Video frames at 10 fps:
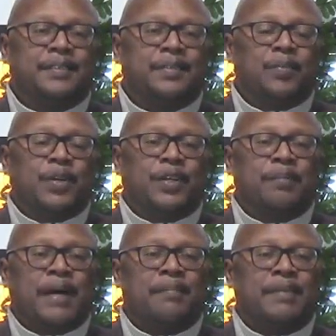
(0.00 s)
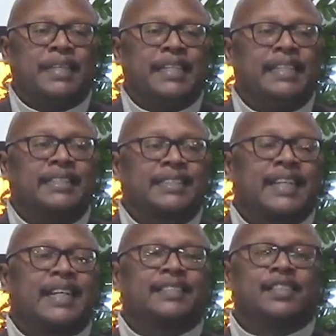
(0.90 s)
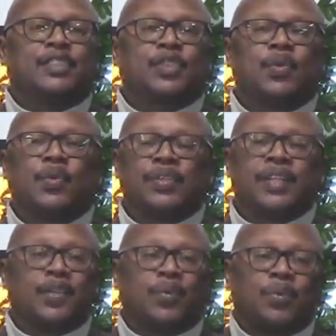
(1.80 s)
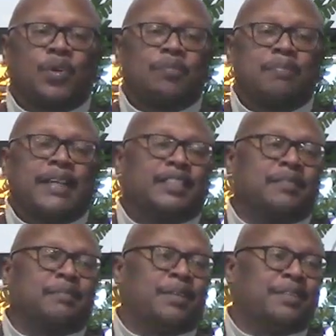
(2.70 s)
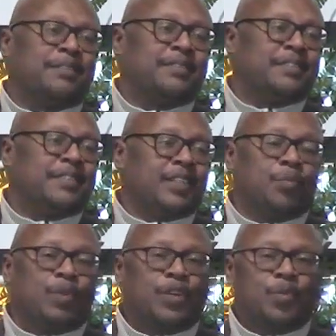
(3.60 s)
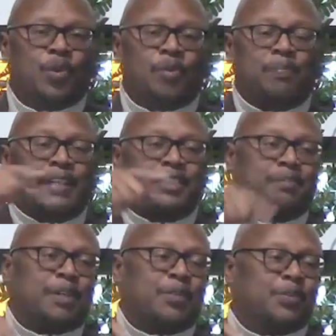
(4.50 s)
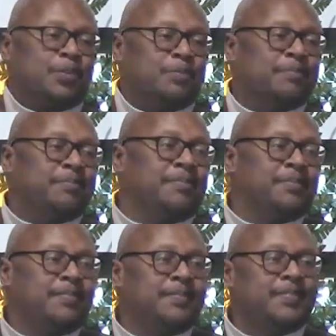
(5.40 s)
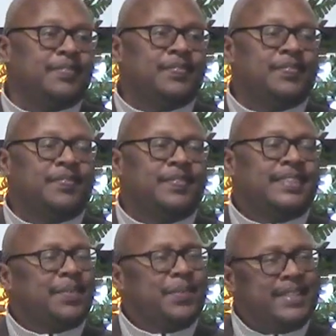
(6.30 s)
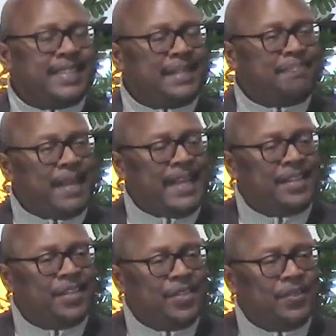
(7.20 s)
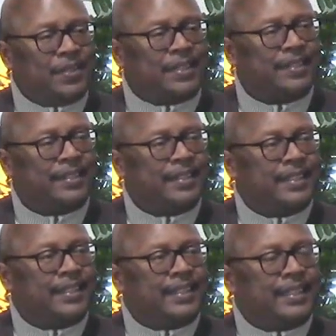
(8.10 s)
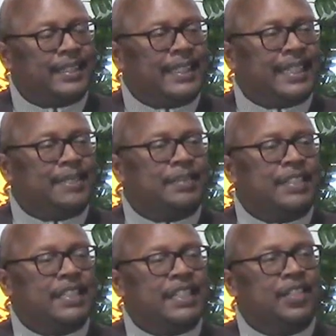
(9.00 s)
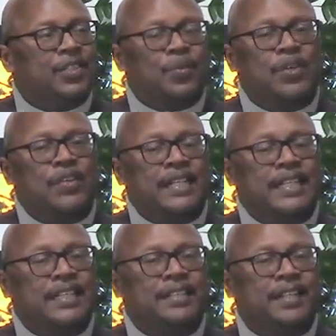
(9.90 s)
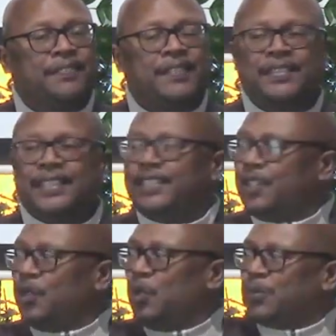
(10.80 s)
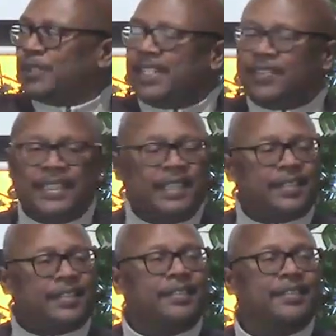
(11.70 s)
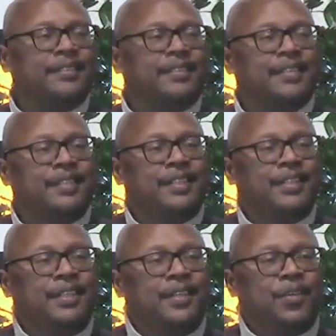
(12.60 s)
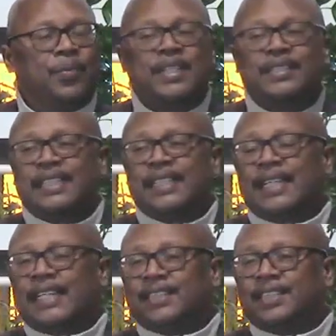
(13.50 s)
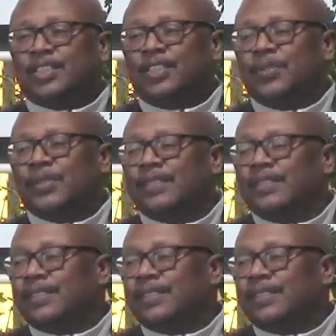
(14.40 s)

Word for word: one of the Miami Heat is constantly scoring on the wrong basketball hoop? It's like, what is that man doing? He keeps dunking on the wrong end of your hoops down here. What is he in essence doing?